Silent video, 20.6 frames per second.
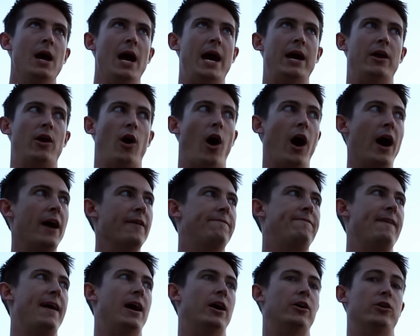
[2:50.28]
And I
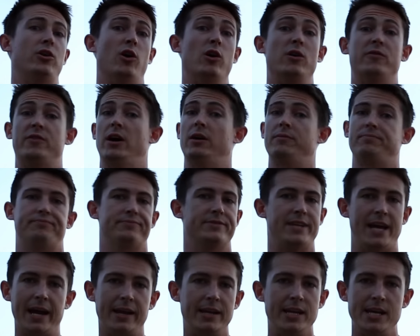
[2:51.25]
found over
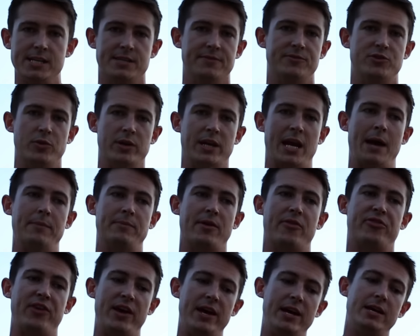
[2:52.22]
10 years of doing game
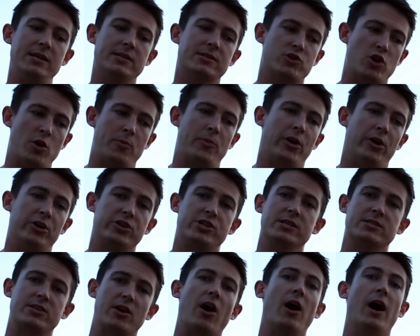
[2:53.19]
that these
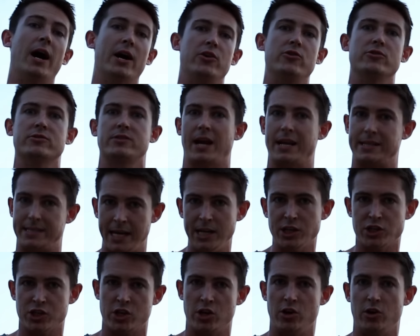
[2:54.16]
terminologies that I use, that I
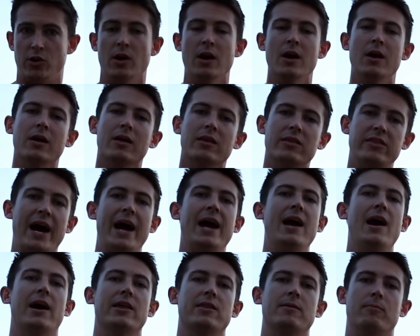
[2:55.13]
teach you,
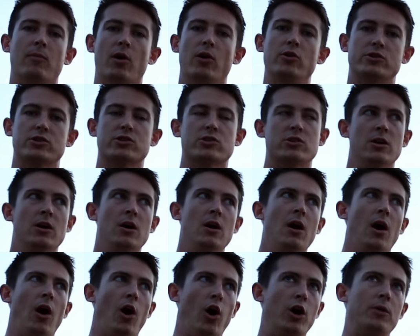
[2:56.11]
they are the most
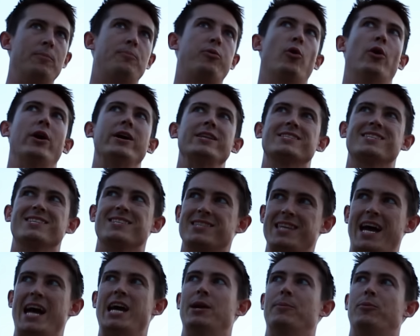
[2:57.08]
on point,
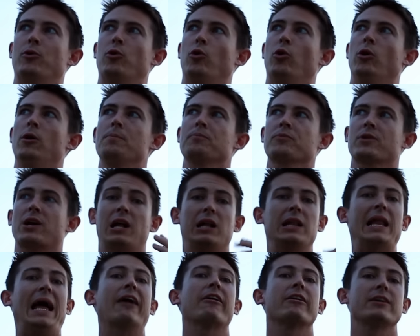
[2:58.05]
sustainable
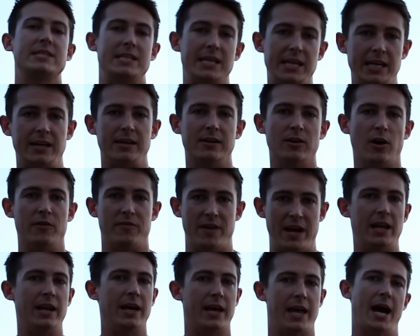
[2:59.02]
clarity of
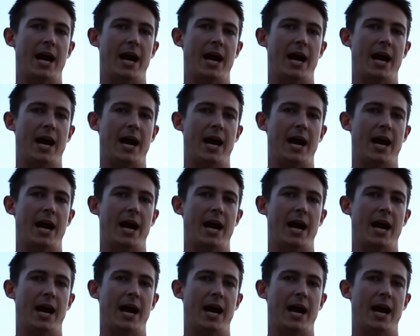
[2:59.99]
inner